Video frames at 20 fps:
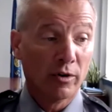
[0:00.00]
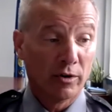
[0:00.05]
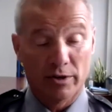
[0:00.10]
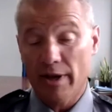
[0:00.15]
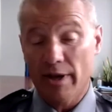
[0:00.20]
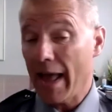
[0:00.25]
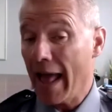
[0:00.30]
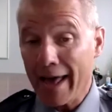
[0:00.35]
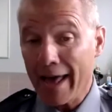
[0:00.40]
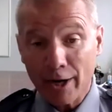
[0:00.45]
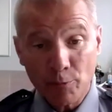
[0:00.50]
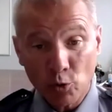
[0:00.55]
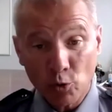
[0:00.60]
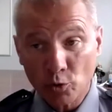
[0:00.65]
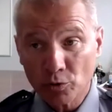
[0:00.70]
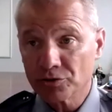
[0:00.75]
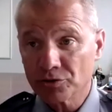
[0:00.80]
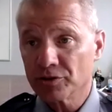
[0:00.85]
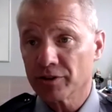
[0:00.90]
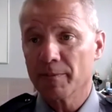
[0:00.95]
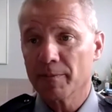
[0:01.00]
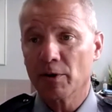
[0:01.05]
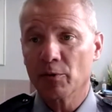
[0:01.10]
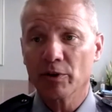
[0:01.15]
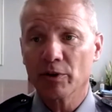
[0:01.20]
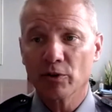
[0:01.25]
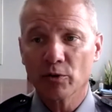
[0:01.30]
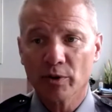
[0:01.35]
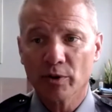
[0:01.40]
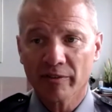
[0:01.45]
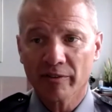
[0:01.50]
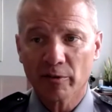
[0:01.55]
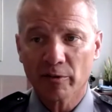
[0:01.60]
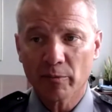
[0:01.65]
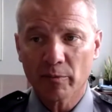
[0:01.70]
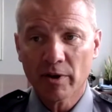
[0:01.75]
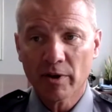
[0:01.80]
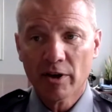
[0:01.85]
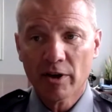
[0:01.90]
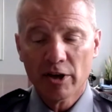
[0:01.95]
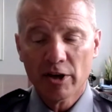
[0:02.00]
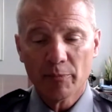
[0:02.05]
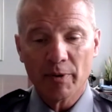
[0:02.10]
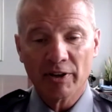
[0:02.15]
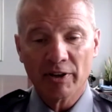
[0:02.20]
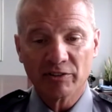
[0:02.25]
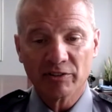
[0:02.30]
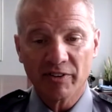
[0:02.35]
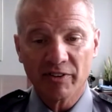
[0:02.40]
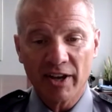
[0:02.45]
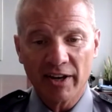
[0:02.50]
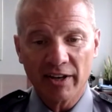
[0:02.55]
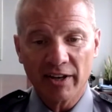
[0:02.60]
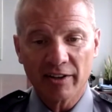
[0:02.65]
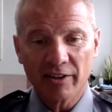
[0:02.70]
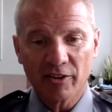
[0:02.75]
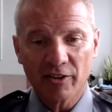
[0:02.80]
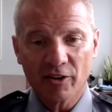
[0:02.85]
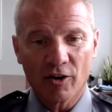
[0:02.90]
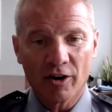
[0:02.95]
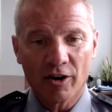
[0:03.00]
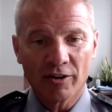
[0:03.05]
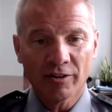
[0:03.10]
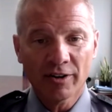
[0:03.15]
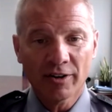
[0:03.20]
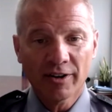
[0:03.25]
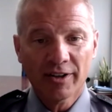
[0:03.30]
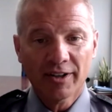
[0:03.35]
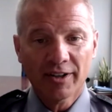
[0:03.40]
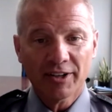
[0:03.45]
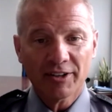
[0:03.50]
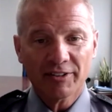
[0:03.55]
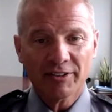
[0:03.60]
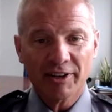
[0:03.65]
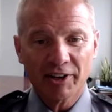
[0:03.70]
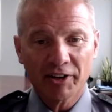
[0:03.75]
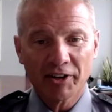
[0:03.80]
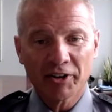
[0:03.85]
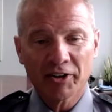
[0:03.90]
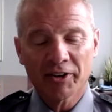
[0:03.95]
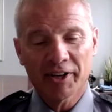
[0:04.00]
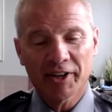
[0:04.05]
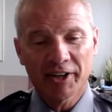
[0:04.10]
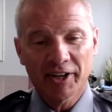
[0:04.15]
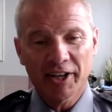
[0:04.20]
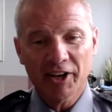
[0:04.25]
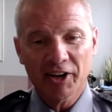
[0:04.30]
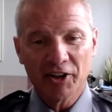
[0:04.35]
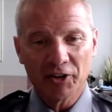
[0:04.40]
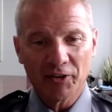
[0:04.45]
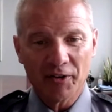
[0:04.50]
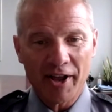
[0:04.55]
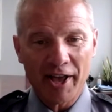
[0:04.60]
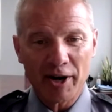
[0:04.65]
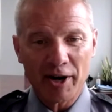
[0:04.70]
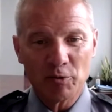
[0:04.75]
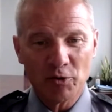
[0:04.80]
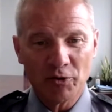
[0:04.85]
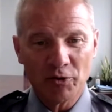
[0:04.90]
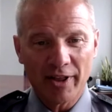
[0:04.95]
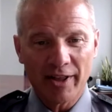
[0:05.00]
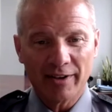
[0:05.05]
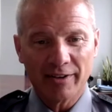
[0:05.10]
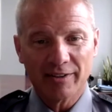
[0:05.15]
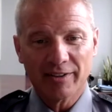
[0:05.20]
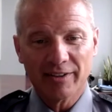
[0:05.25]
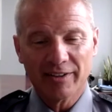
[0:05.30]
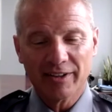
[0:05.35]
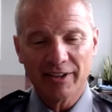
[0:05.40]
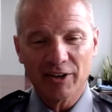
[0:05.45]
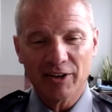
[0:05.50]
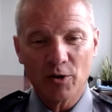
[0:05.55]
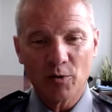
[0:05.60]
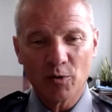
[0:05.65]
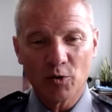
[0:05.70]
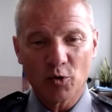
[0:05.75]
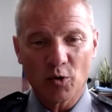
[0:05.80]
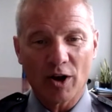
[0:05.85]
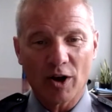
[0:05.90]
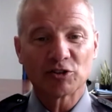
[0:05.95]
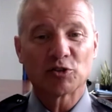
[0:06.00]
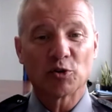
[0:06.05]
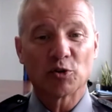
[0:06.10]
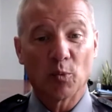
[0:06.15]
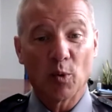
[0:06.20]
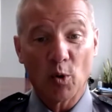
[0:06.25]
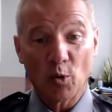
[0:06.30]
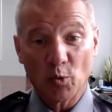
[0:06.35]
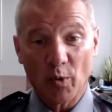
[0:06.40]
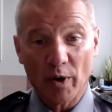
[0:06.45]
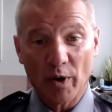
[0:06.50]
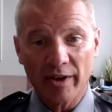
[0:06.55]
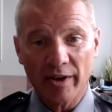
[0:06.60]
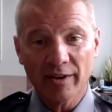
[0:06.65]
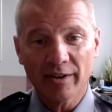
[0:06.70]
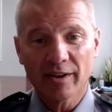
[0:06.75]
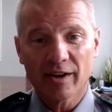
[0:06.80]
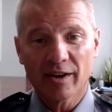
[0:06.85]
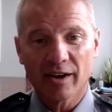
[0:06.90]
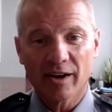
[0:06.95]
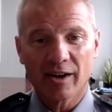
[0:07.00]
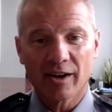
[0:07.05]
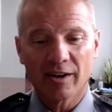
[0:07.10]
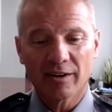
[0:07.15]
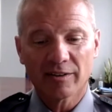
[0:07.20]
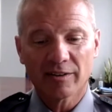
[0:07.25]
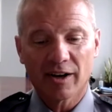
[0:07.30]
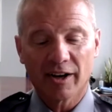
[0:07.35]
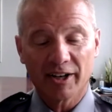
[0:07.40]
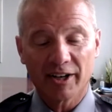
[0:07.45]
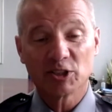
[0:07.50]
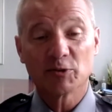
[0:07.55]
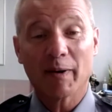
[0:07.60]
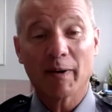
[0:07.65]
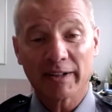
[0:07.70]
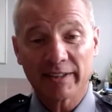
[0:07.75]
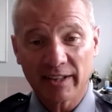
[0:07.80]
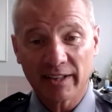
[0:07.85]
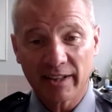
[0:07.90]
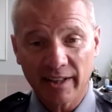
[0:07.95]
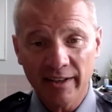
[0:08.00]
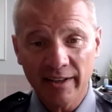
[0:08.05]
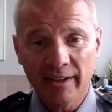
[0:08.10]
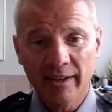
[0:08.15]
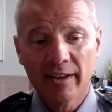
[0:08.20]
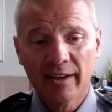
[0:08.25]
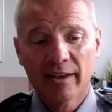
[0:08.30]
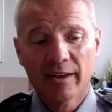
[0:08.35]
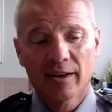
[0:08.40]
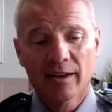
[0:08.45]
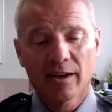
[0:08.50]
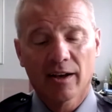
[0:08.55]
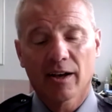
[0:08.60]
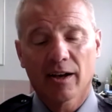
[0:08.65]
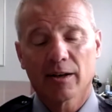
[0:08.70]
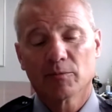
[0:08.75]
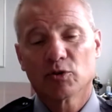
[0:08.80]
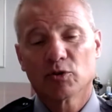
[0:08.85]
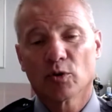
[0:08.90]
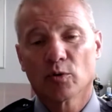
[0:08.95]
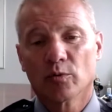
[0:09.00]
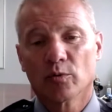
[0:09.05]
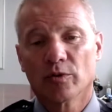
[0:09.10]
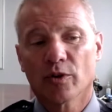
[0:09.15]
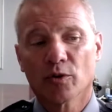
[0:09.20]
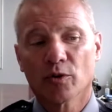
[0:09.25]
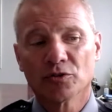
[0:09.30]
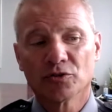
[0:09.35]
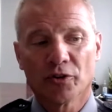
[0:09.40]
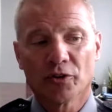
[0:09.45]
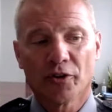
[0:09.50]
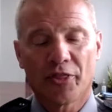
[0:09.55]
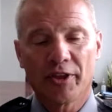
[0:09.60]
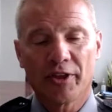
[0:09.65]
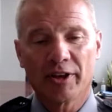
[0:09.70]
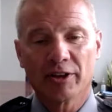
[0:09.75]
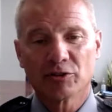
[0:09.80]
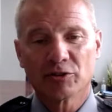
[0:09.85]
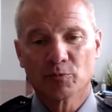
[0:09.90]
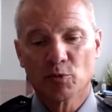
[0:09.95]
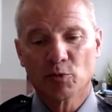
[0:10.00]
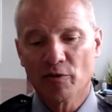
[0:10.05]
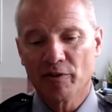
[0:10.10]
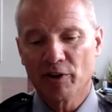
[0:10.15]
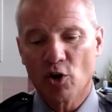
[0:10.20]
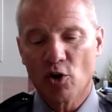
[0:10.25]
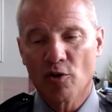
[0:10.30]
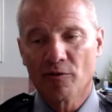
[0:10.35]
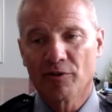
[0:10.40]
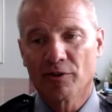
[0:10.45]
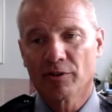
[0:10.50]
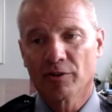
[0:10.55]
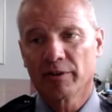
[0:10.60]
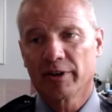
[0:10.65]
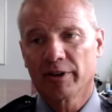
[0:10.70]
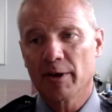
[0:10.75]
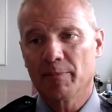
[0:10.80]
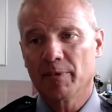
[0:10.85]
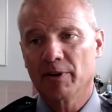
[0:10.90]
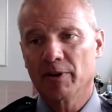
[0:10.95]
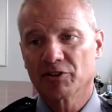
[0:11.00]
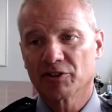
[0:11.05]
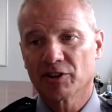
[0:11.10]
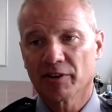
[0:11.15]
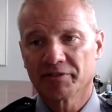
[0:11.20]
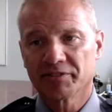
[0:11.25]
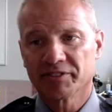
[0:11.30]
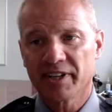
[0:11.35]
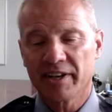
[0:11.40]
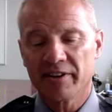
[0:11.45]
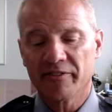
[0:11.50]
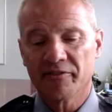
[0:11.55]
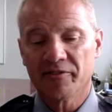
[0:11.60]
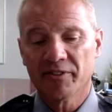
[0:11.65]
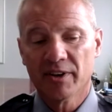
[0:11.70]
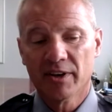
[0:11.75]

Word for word: animals. I mean, we do live in Pennsylvania. There are deer and, another animal that you know cross the roadway uh, unexpectedly. Um, so those little things, moving over, keeping yourself safe,